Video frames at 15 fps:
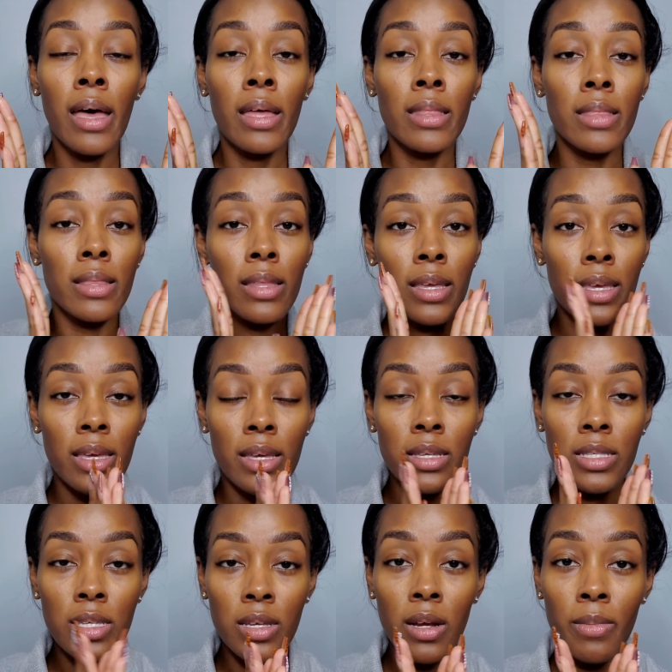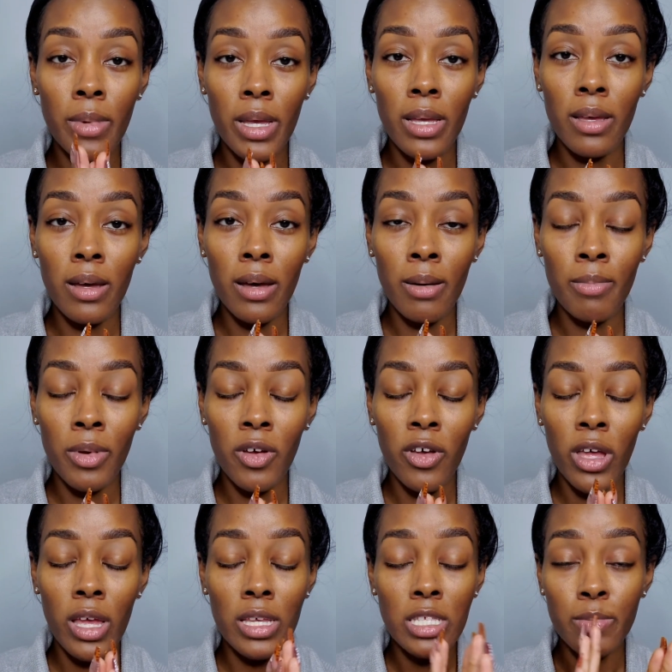The key to your makeup,
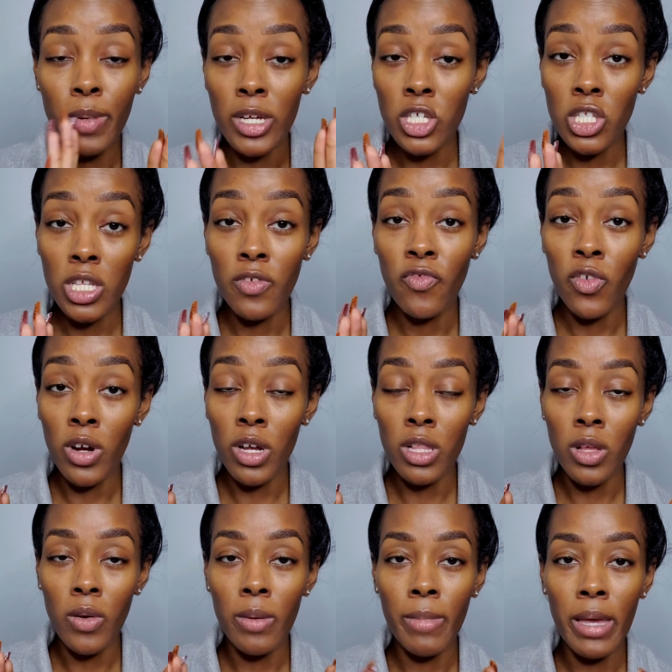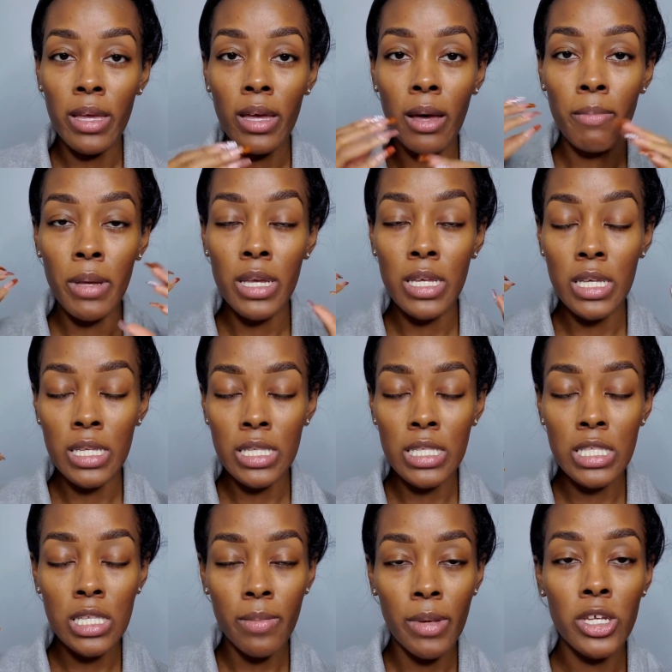especially for glowy makeup, is
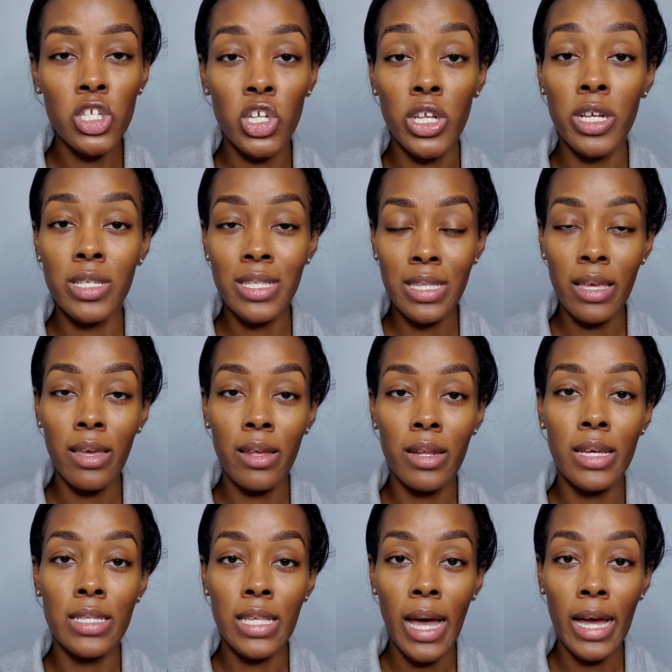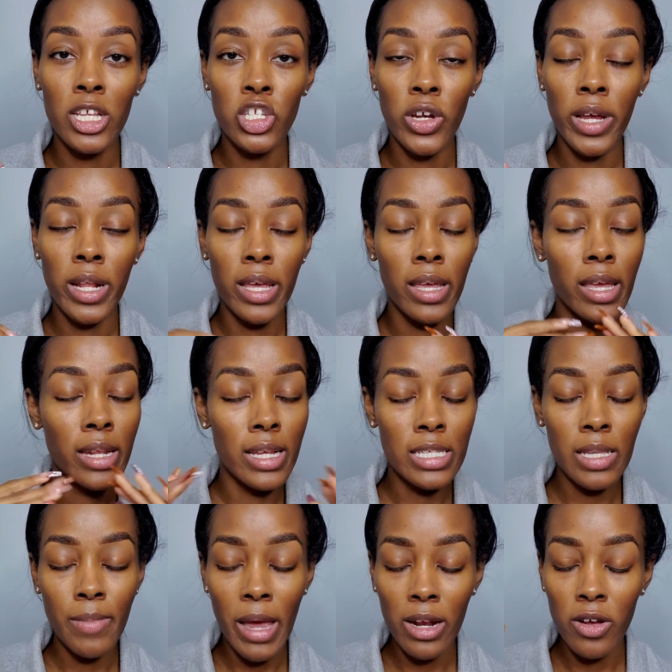to make sure your skin is hydrated. It
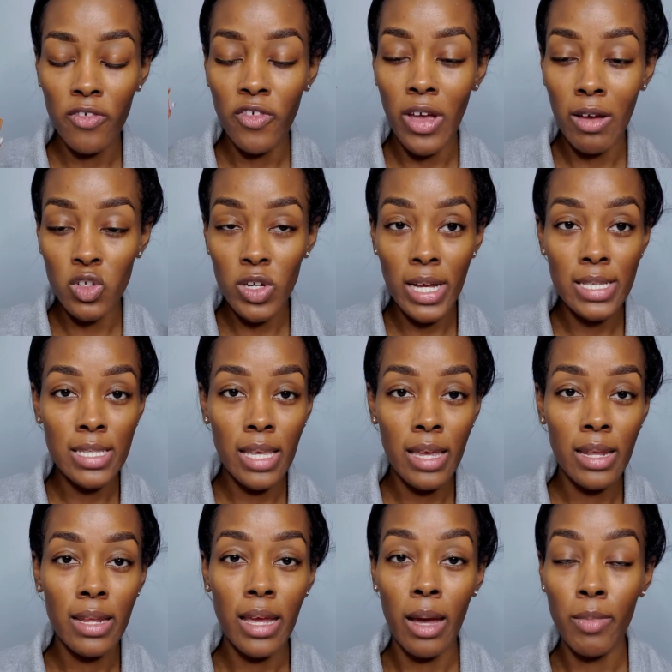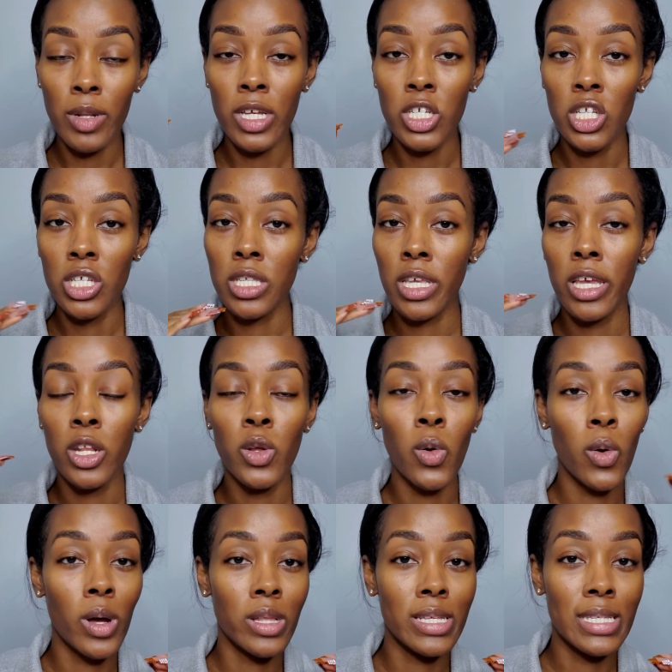doesn't matter if you have dry skin, combination skin,
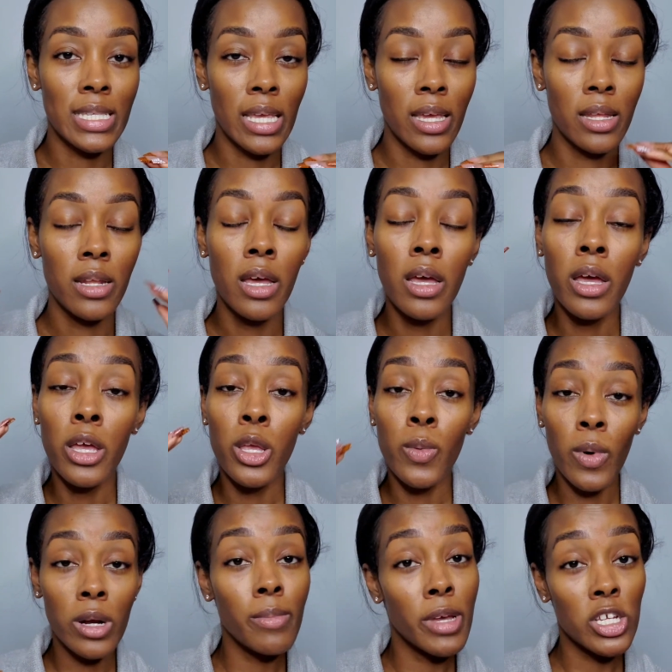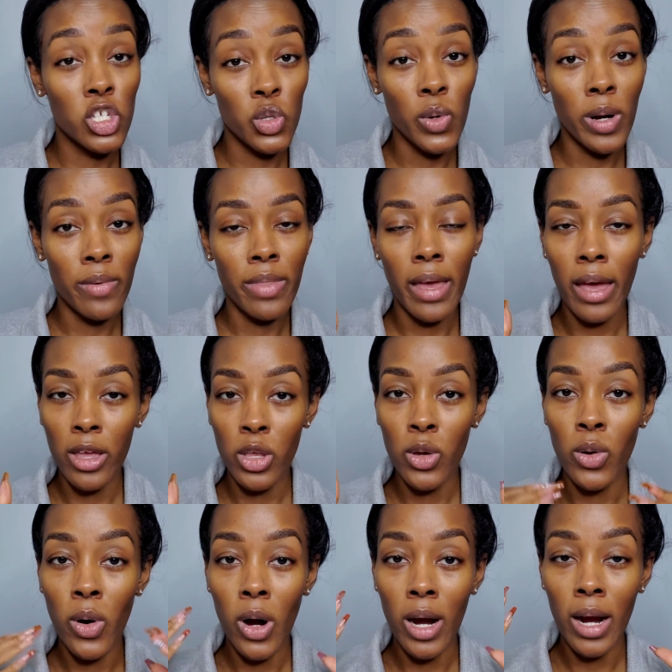oily skin. You want to make sure that
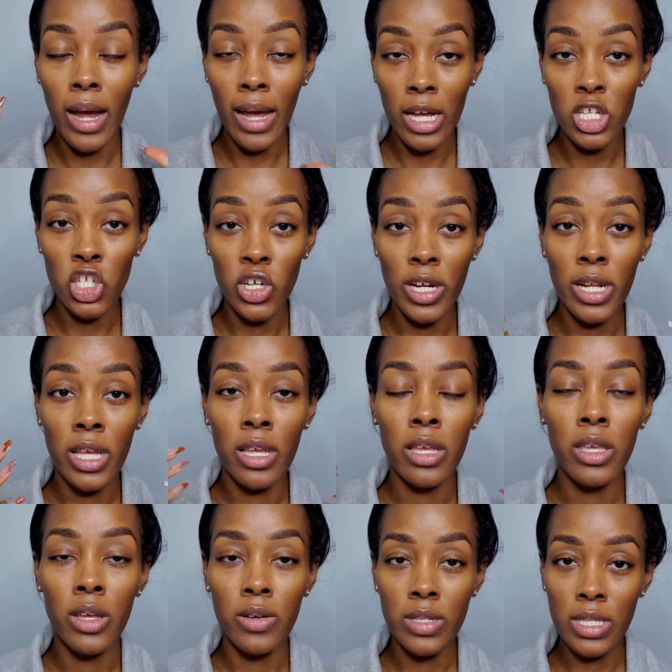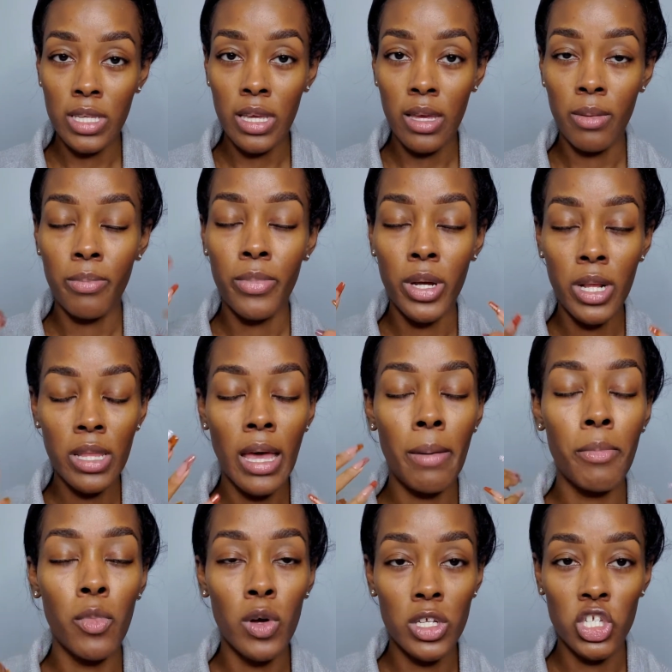you are hydrating your skin, putting that
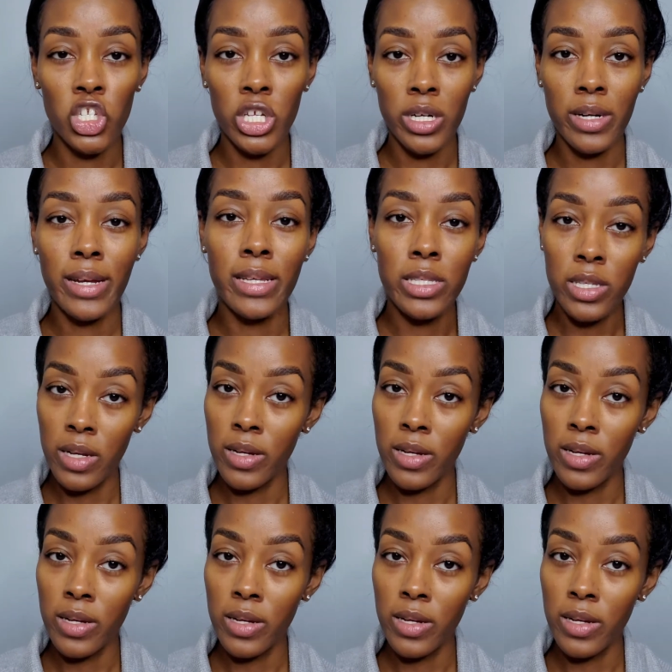moisture into your